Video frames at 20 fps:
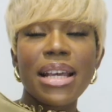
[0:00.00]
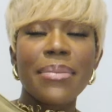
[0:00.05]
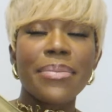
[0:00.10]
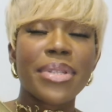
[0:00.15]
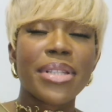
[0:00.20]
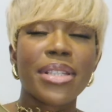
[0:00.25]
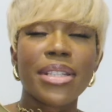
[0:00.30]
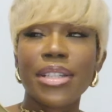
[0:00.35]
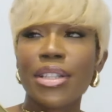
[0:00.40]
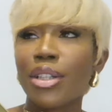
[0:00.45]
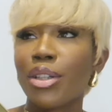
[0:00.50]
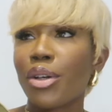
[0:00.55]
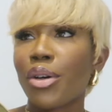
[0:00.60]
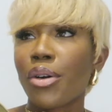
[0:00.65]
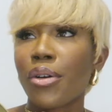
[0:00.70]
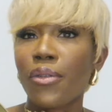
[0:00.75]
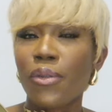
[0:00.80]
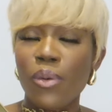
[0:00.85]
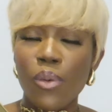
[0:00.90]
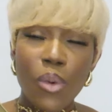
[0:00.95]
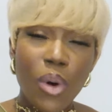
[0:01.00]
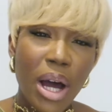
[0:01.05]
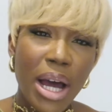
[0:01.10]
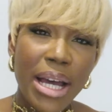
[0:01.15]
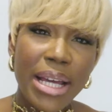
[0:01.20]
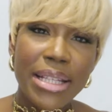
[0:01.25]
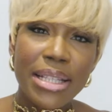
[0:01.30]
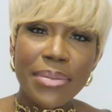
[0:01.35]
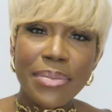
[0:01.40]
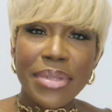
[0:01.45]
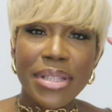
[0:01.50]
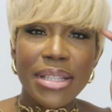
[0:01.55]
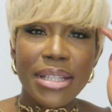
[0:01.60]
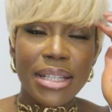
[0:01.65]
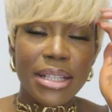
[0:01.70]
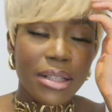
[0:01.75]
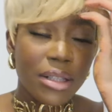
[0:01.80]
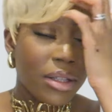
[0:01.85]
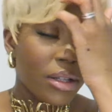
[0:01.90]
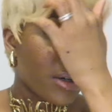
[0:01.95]
I'm seeing a lot of whites I'm
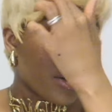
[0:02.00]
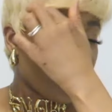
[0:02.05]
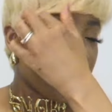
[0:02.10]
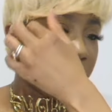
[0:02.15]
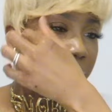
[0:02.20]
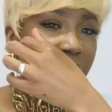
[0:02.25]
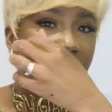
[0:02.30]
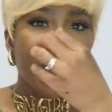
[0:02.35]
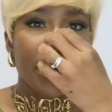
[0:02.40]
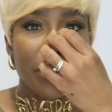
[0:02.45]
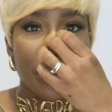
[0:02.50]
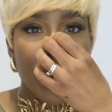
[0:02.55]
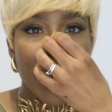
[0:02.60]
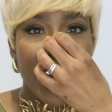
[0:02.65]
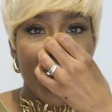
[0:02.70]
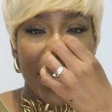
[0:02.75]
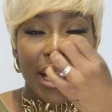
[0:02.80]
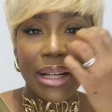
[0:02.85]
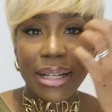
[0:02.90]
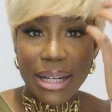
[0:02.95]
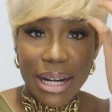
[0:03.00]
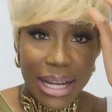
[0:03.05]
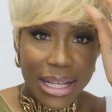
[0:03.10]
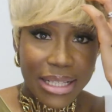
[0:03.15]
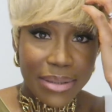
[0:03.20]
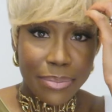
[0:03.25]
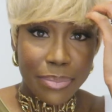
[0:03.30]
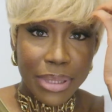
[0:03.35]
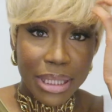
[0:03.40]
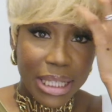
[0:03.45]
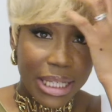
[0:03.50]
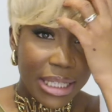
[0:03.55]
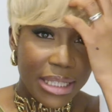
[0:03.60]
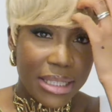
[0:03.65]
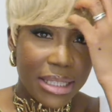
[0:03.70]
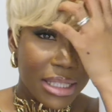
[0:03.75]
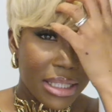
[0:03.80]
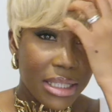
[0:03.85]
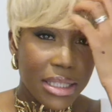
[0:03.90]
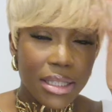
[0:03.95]
seeing a lot of I could wear like nice
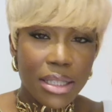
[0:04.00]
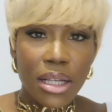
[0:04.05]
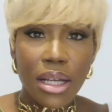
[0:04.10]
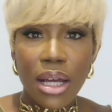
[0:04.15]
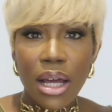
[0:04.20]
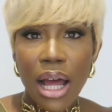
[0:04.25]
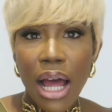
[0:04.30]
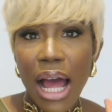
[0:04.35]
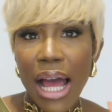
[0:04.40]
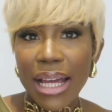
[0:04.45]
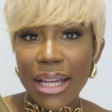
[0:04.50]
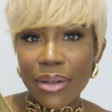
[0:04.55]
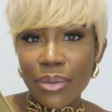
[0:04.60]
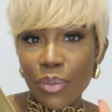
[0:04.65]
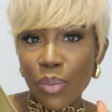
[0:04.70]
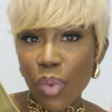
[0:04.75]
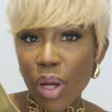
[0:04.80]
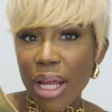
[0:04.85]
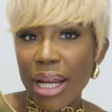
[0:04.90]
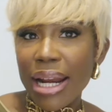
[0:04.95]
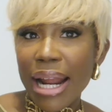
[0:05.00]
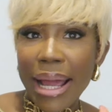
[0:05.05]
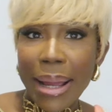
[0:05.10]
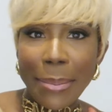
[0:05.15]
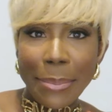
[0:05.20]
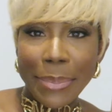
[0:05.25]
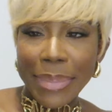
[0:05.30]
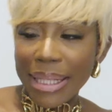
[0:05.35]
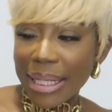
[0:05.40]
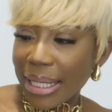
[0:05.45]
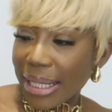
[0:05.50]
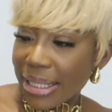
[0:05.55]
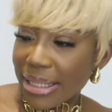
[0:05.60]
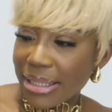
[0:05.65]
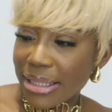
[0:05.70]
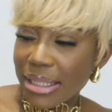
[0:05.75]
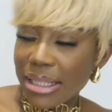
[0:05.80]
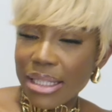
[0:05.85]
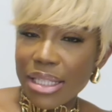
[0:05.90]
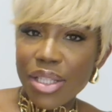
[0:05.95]
blazers I can wear like
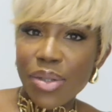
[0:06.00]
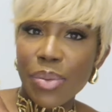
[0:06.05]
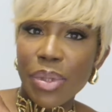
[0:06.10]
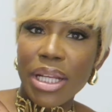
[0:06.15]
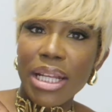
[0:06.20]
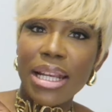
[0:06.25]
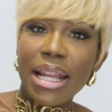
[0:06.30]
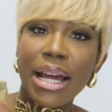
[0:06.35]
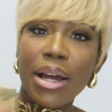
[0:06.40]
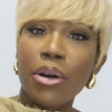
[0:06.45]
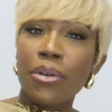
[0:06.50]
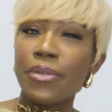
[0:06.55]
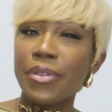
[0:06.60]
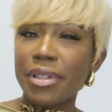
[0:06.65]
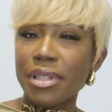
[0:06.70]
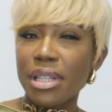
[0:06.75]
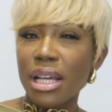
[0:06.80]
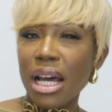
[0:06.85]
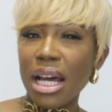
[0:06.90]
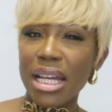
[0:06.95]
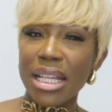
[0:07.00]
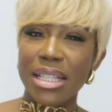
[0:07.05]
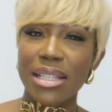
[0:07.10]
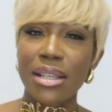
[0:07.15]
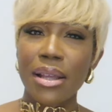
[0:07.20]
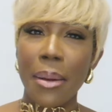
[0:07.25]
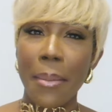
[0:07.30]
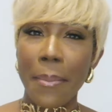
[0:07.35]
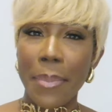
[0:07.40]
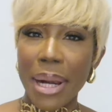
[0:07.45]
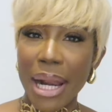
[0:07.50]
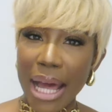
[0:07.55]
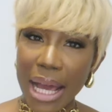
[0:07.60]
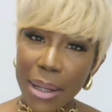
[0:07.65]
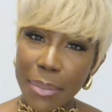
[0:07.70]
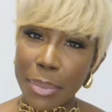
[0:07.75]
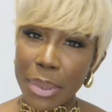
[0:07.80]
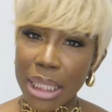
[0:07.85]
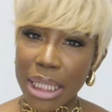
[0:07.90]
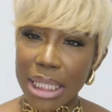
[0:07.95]
blazers with it like oversized
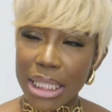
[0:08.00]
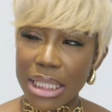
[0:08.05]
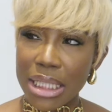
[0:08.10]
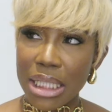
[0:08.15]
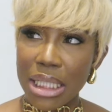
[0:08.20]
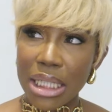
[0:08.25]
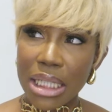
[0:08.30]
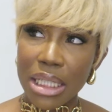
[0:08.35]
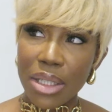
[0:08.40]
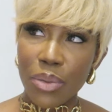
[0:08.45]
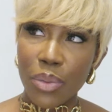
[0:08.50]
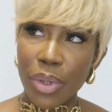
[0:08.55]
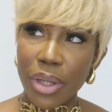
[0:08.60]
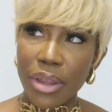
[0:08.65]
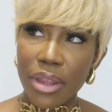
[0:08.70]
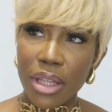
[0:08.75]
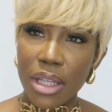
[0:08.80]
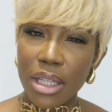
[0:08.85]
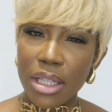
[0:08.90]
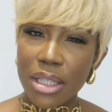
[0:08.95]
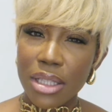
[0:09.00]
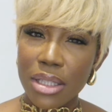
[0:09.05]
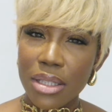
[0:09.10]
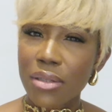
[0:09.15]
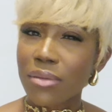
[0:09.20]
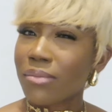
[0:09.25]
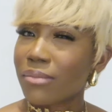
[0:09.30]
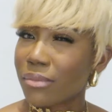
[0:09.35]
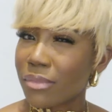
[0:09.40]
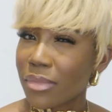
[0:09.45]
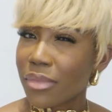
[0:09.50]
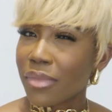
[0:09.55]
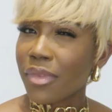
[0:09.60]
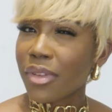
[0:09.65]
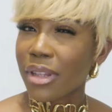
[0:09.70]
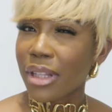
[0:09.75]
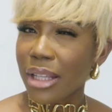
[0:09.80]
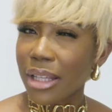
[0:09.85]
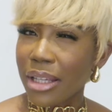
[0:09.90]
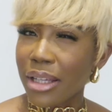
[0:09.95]
black blazer with it
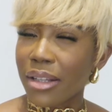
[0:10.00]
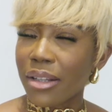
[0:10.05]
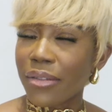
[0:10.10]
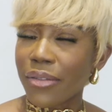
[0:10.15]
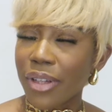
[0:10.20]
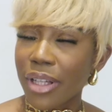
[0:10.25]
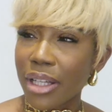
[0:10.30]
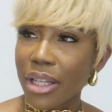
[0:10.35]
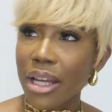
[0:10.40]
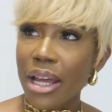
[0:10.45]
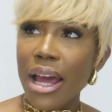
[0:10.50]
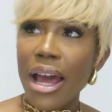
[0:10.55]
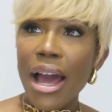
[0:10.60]
thinking of it